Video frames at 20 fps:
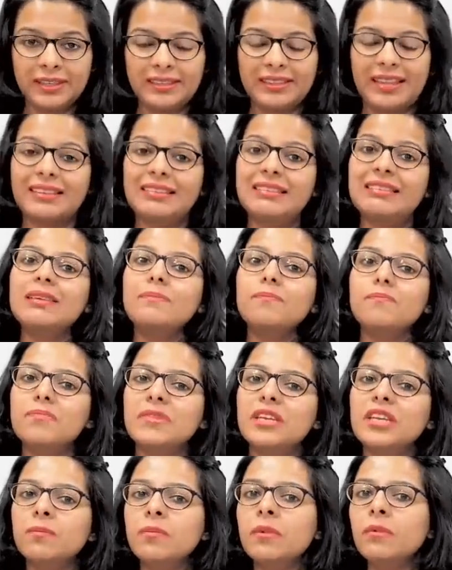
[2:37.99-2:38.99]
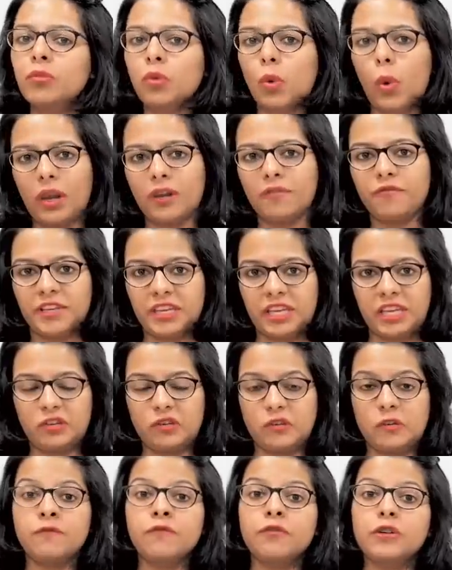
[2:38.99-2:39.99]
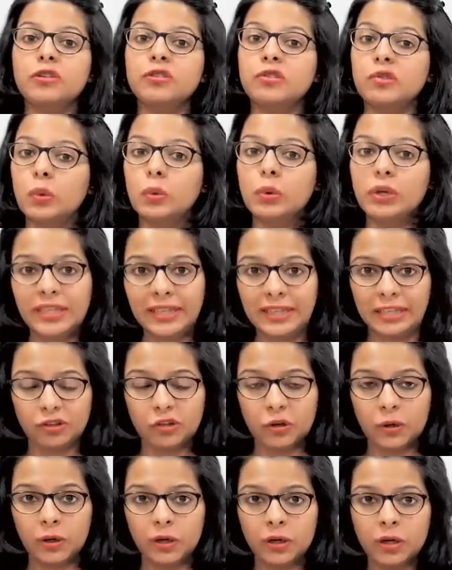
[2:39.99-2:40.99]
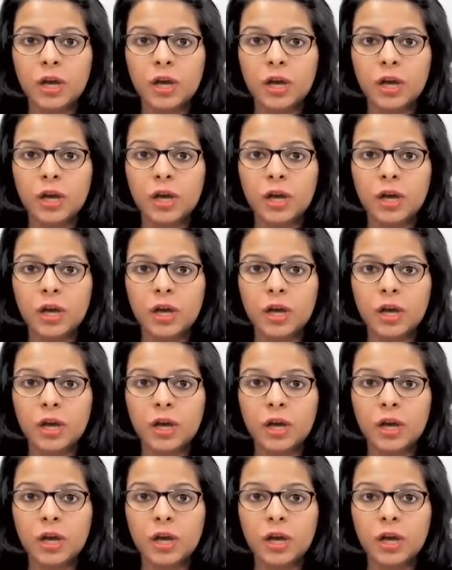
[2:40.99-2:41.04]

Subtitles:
That's the minimum qualification for a school teacher.